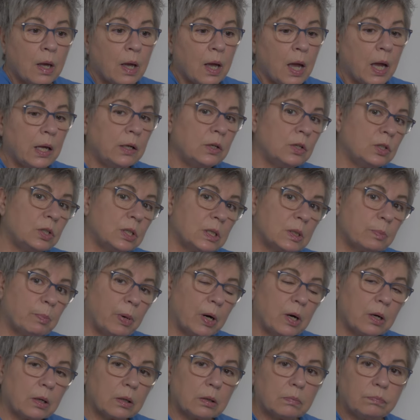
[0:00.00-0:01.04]
And you just
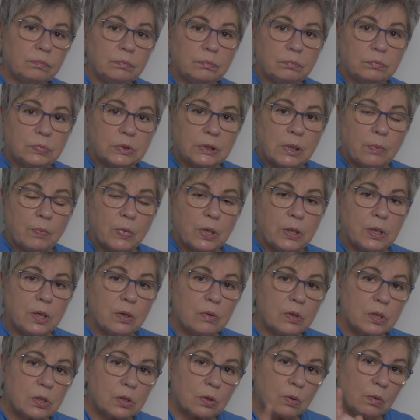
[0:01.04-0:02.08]
park somewhere
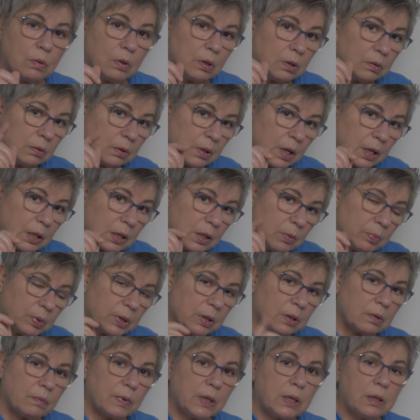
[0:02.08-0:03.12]
near the school and you
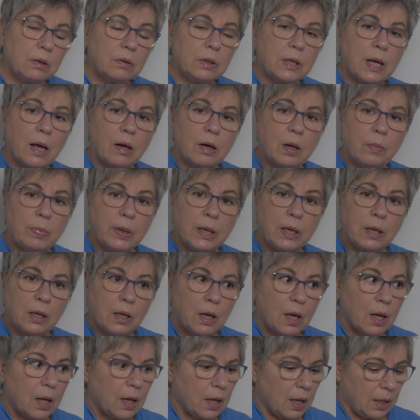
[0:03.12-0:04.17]
put the window down a bit.
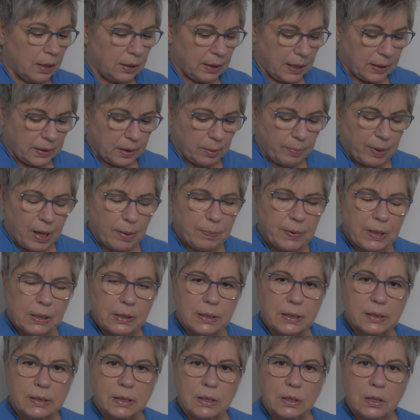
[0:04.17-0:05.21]
Let the puppy
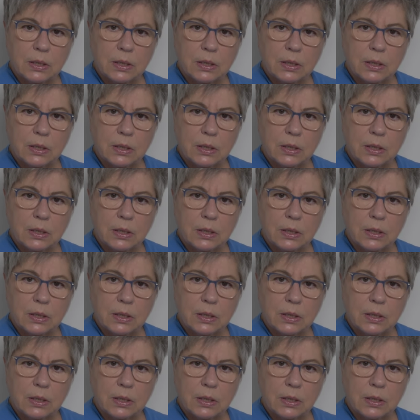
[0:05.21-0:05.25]
listen